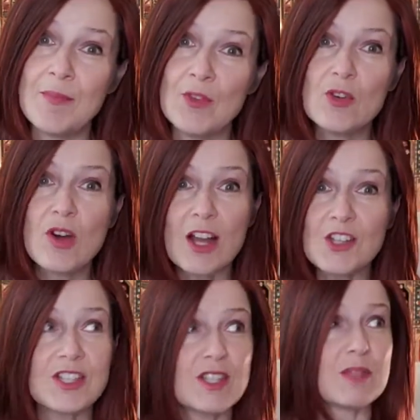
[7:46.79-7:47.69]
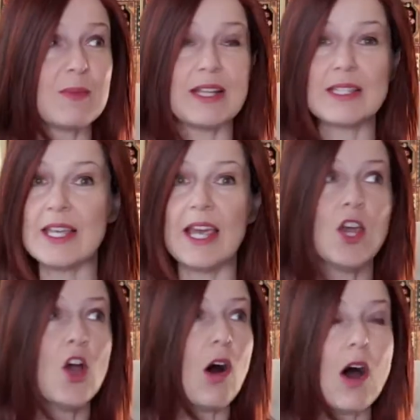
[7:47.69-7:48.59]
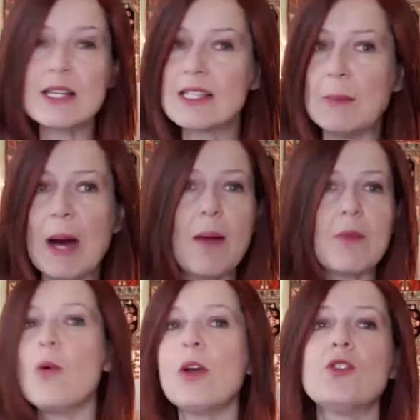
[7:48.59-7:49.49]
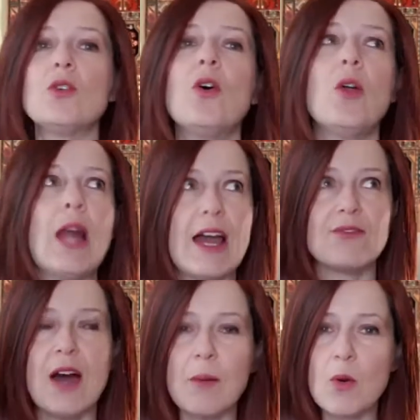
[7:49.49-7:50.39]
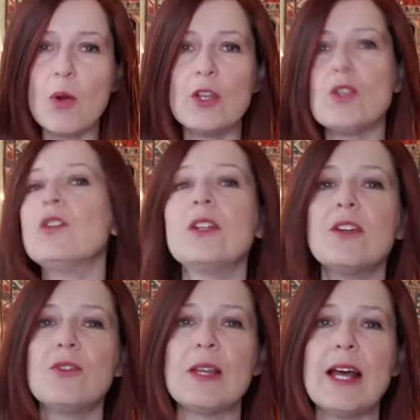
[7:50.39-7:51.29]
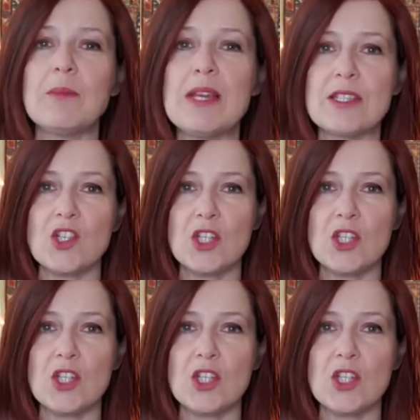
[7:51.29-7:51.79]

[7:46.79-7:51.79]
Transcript: Your consciousness might say, awesome, I'm going to go live, I'm going to deliver that message.